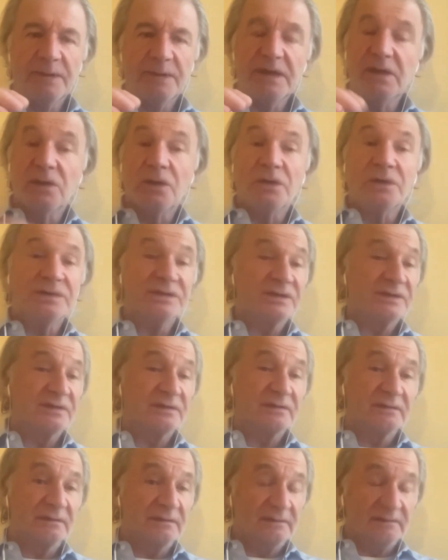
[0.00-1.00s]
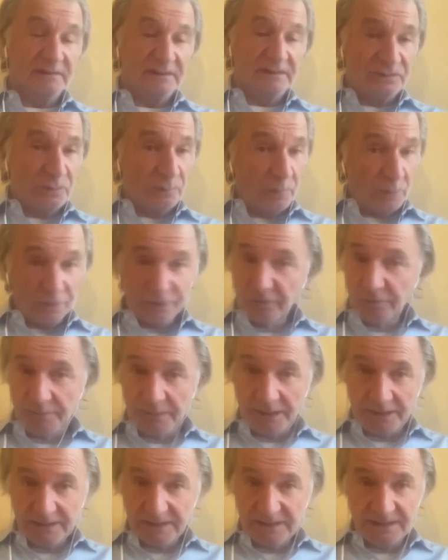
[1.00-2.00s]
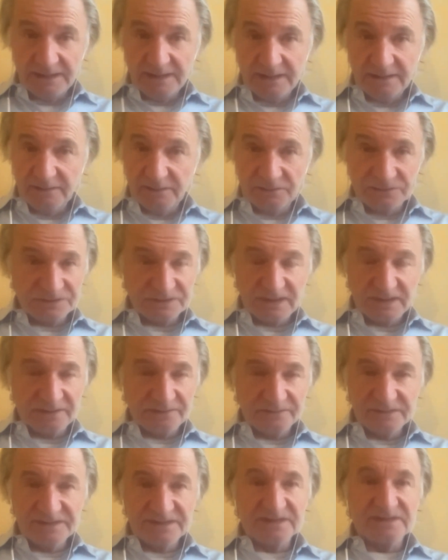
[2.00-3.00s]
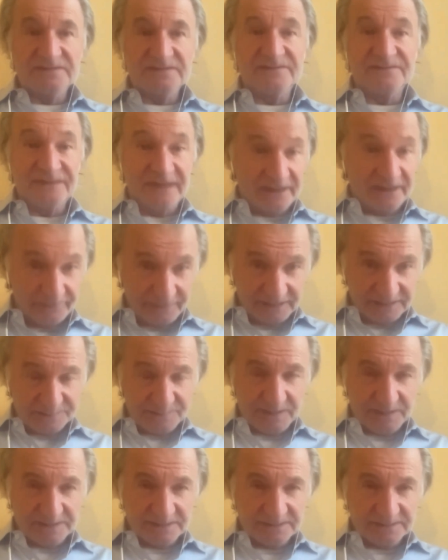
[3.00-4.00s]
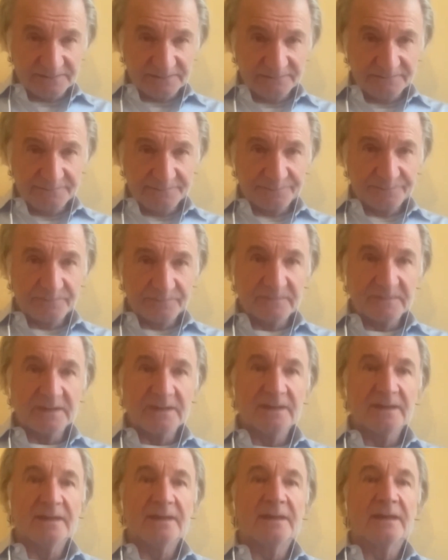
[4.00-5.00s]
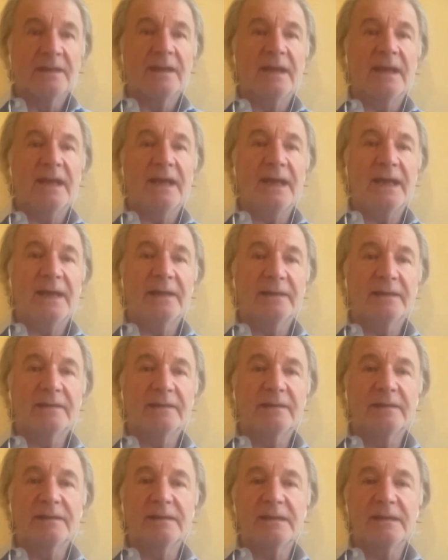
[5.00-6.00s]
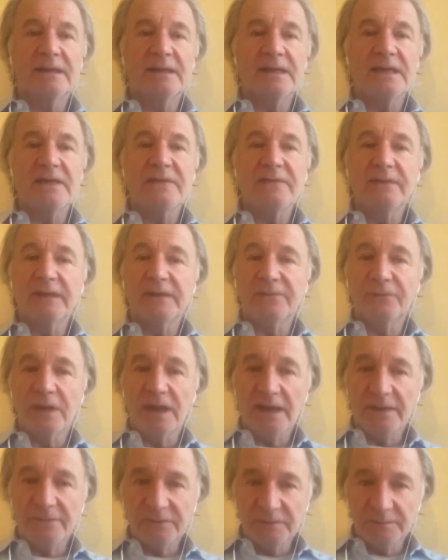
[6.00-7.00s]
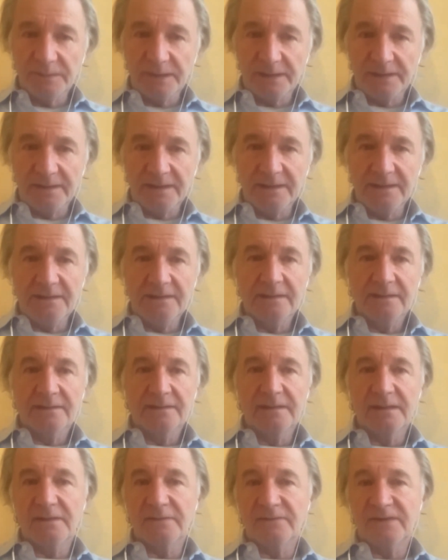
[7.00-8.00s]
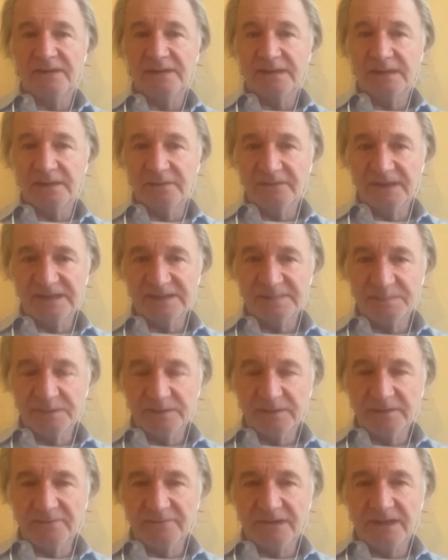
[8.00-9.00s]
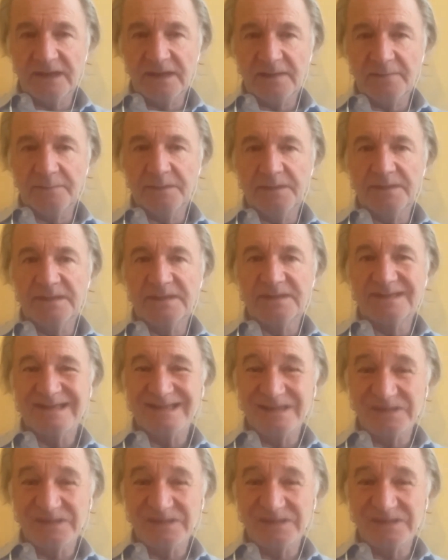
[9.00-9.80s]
Because to borrow money in those countries is very expensive. And even if you have the money, the investment environment is